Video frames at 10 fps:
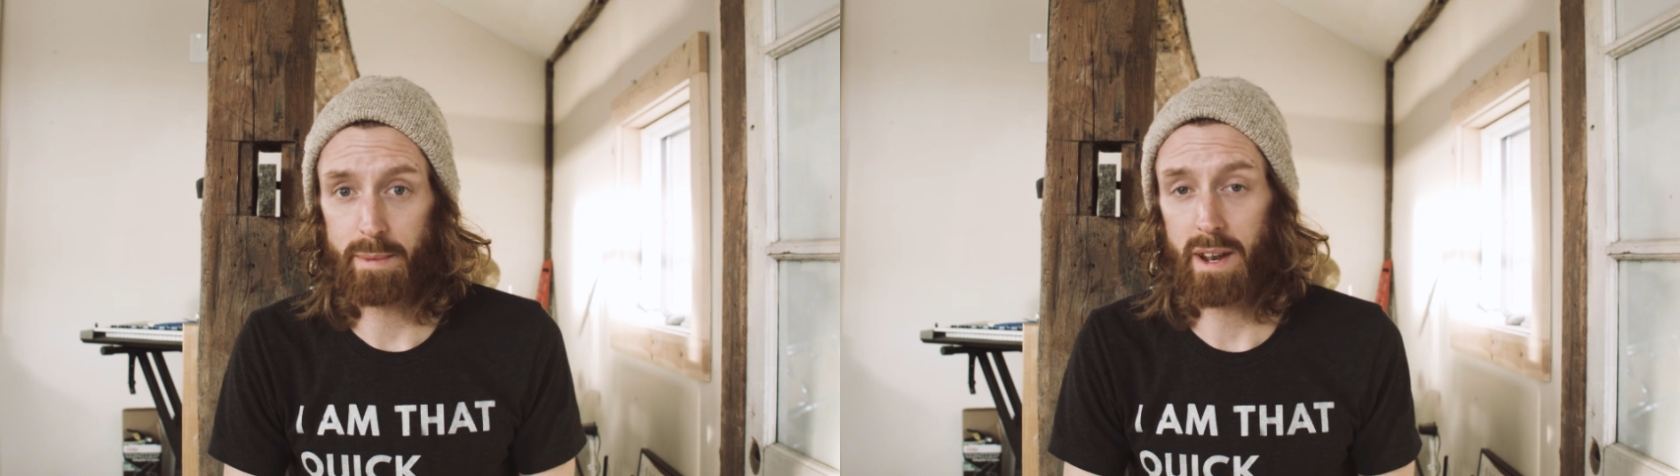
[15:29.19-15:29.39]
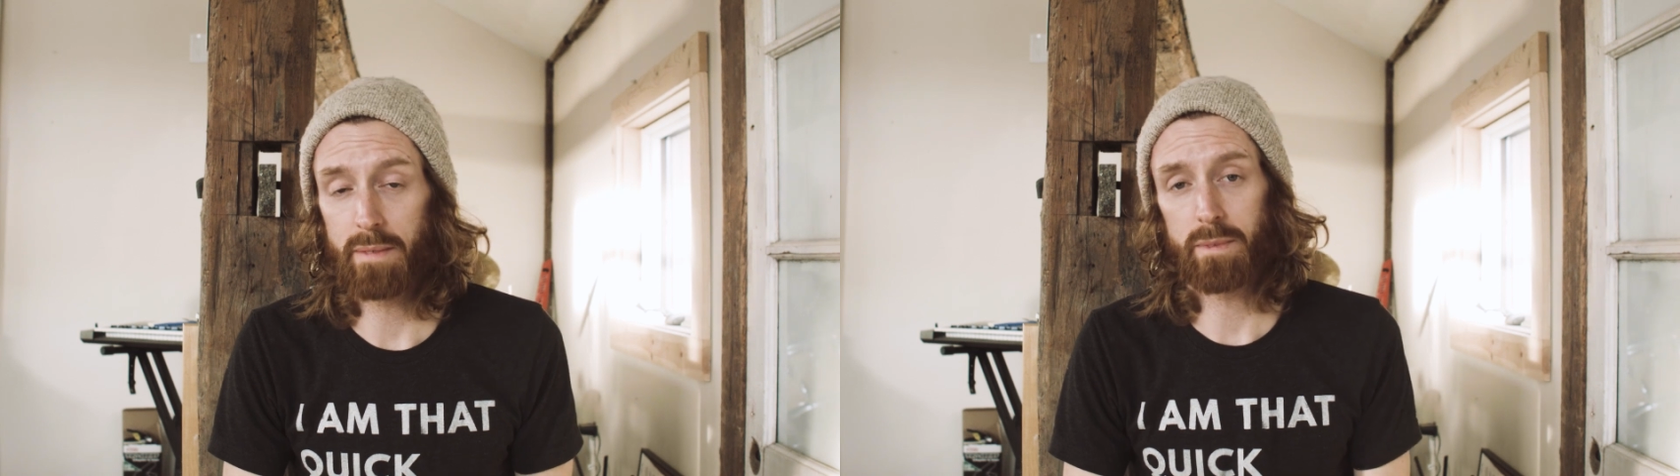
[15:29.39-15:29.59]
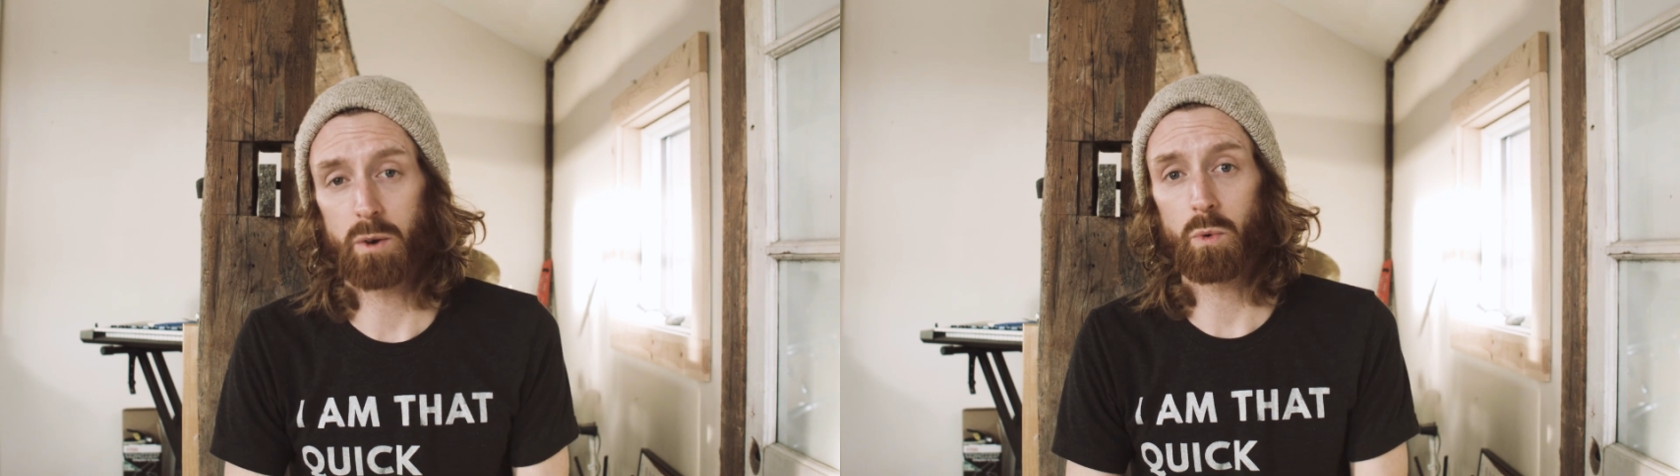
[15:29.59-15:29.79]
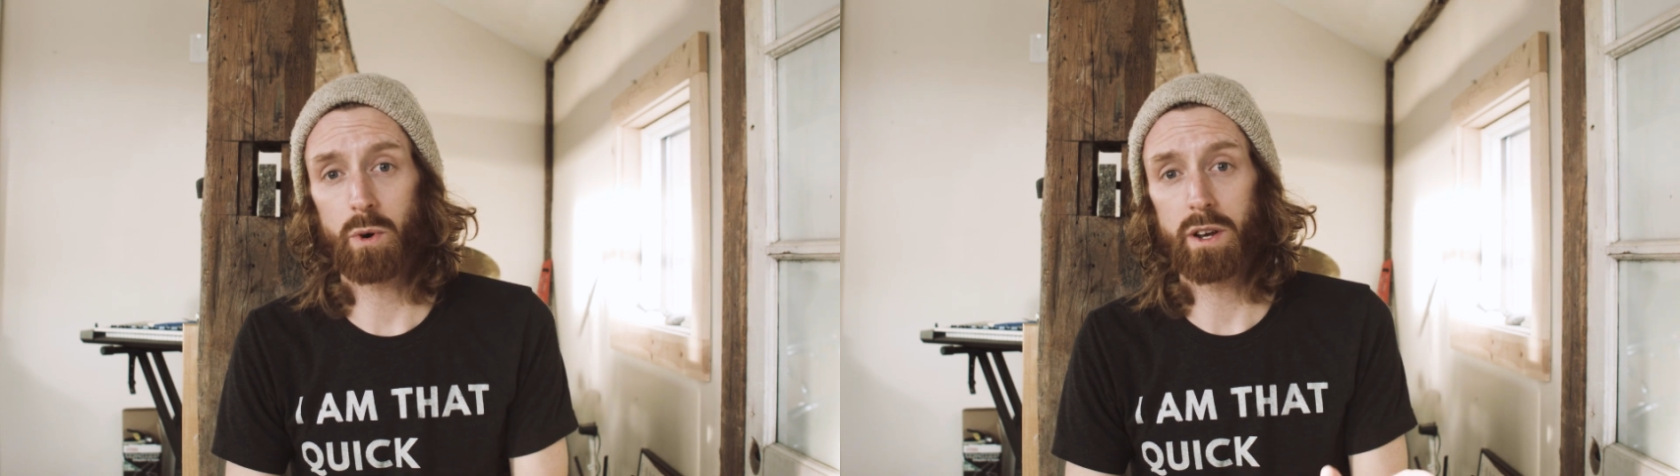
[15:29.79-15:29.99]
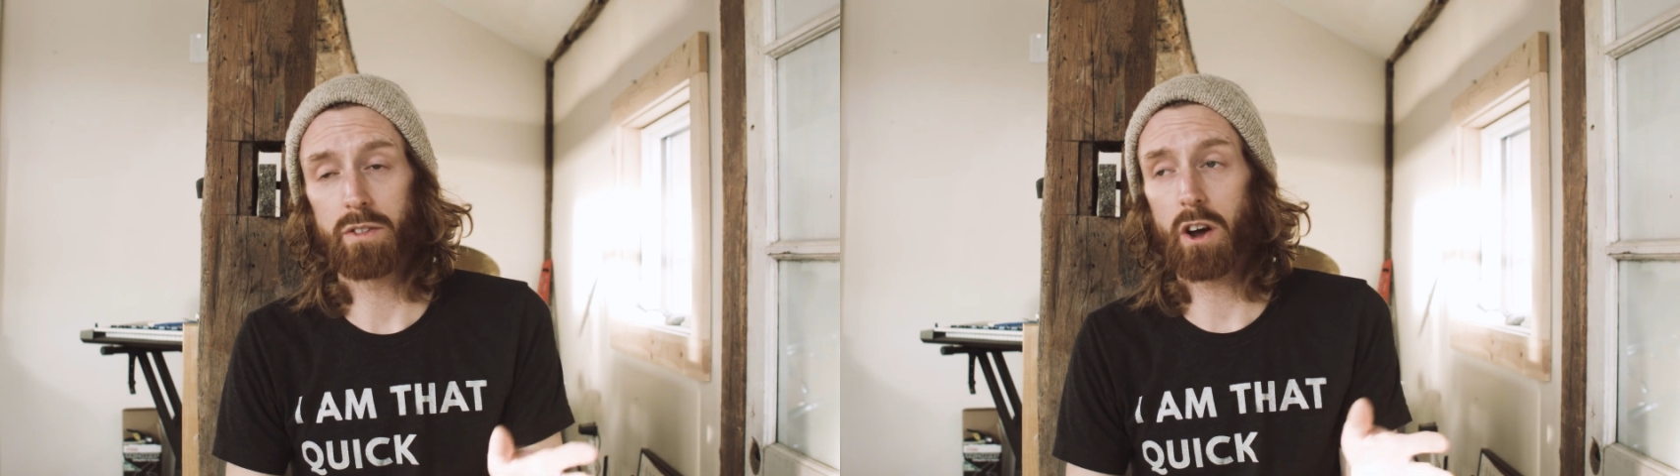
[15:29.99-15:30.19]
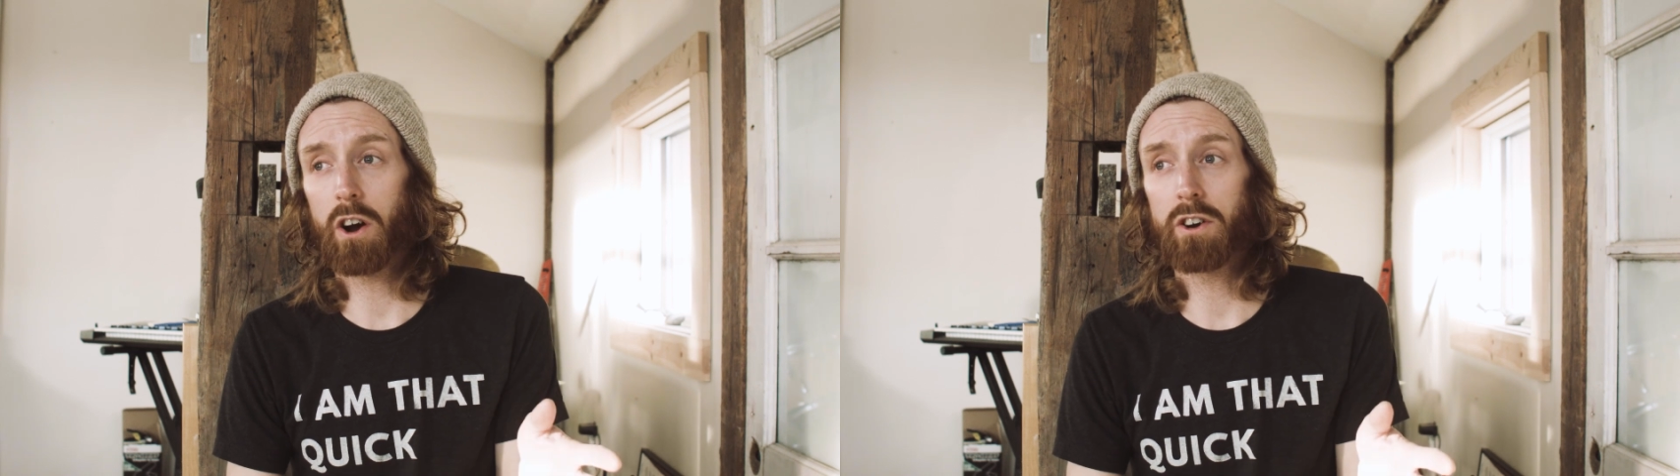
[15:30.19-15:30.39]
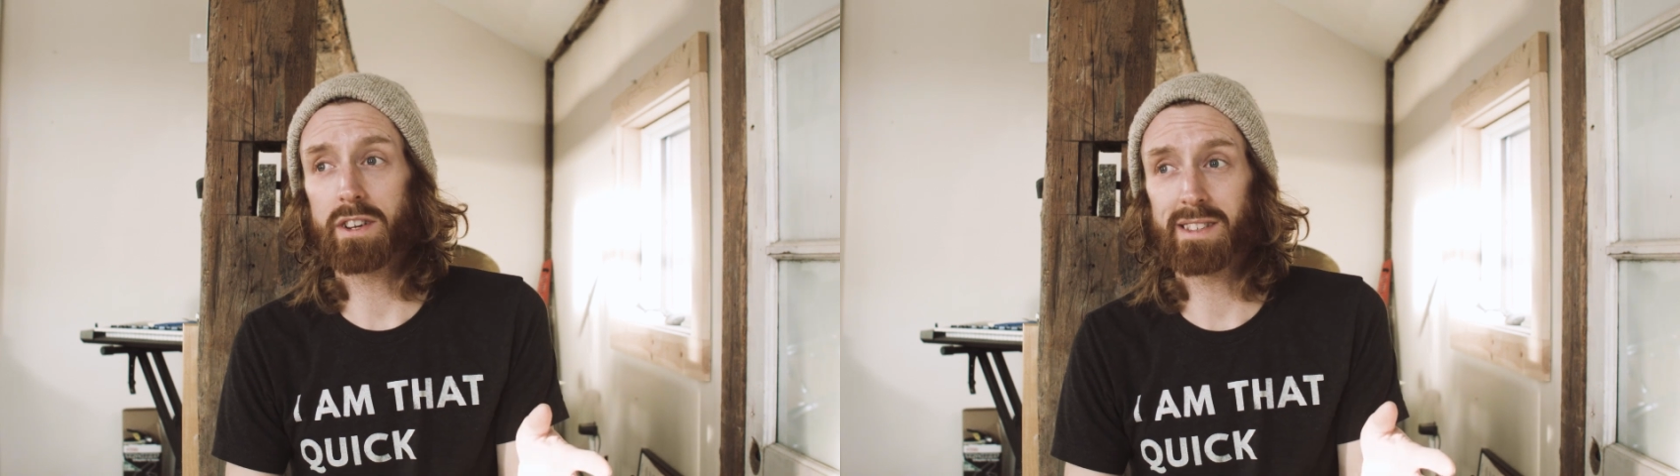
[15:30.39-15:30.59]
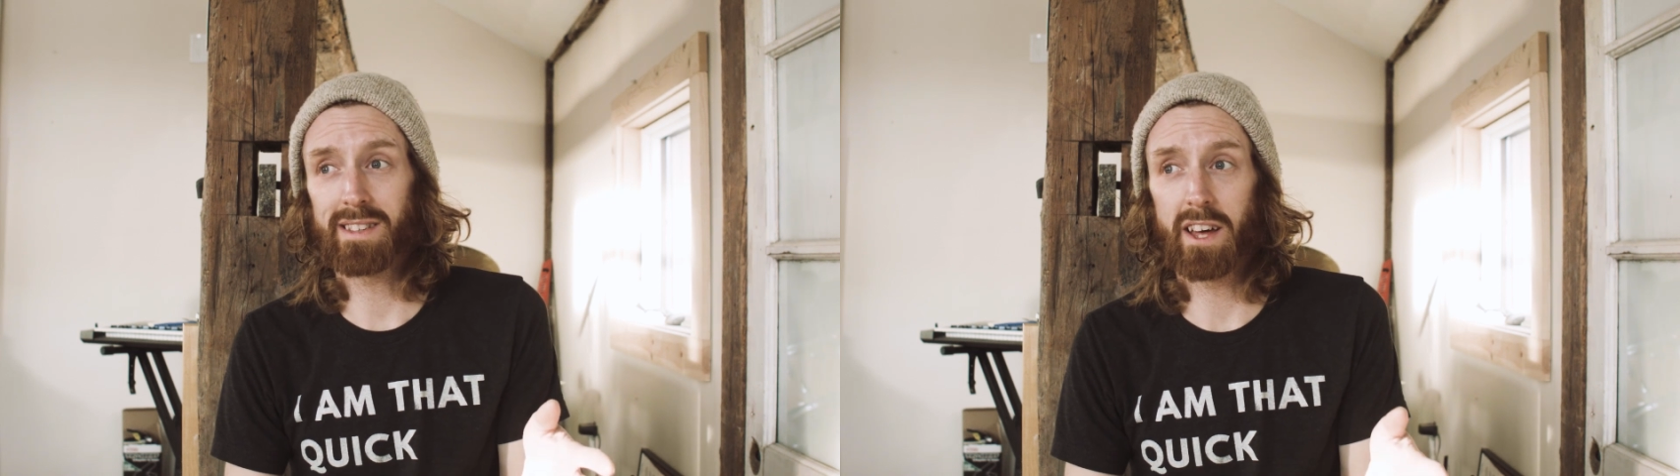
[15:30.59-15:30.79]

I mean, I'm gonna warn you, the hardest